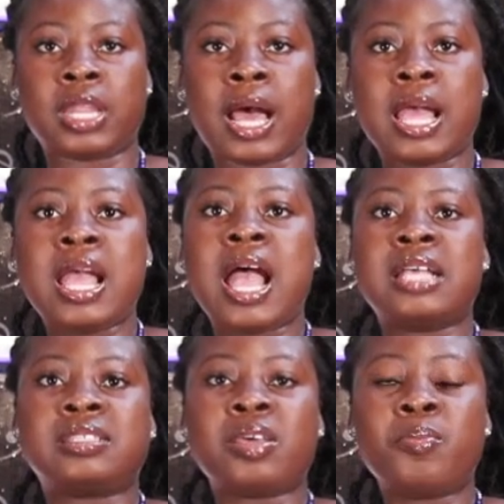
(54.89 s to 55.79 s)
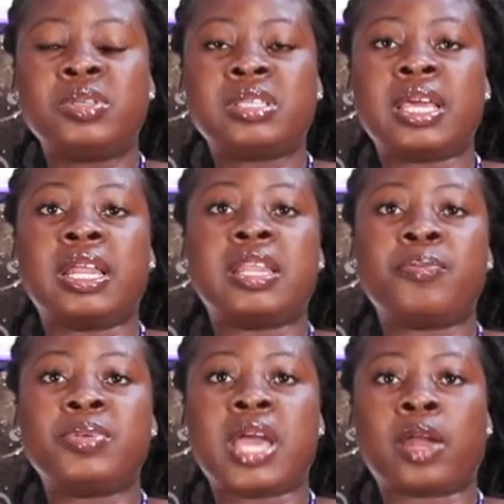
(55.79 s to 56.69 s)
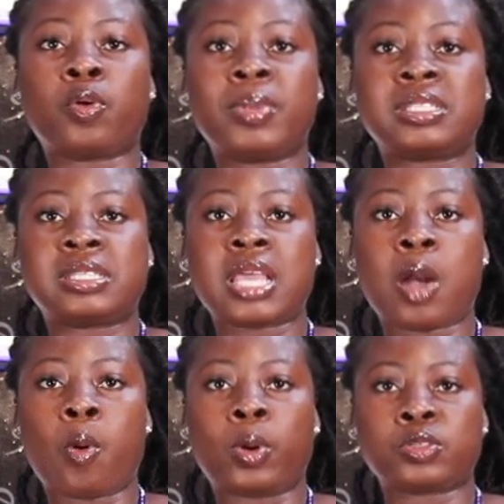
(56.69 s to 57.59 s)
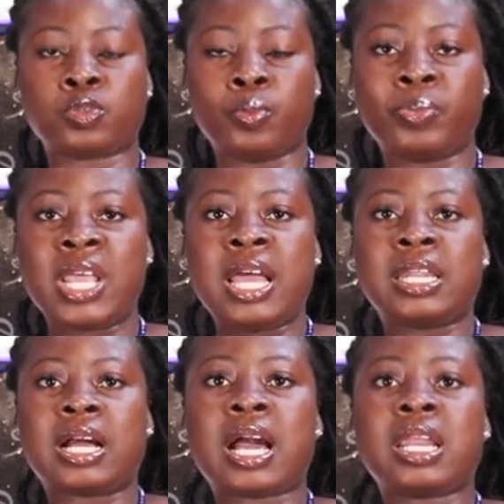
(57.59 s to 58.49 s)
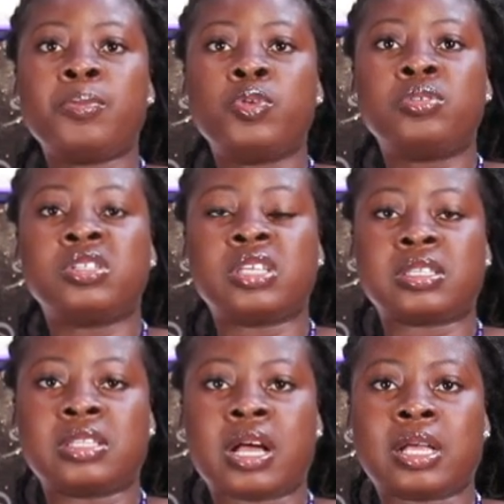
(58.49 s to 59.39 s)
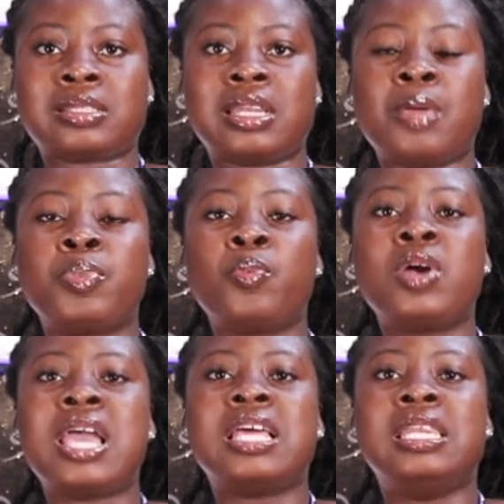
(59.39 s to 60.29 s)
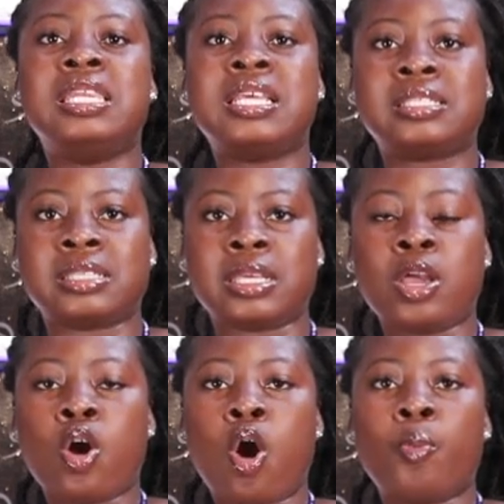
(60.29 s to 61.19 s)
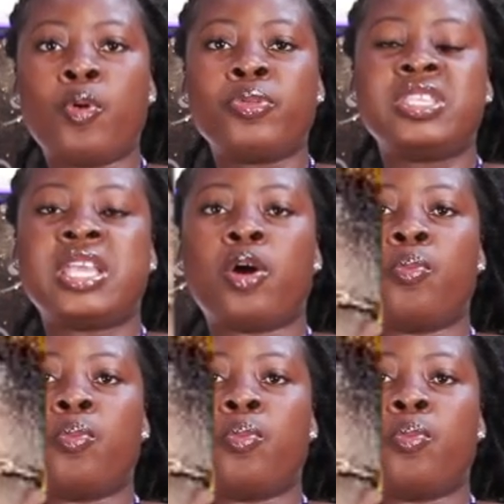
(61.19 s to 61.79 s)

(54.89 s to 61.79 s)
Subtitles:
na and sem bi say na da bia no bete e wo basum na Ghana musicians na nkasa na ebi mu e ye lazy omo nya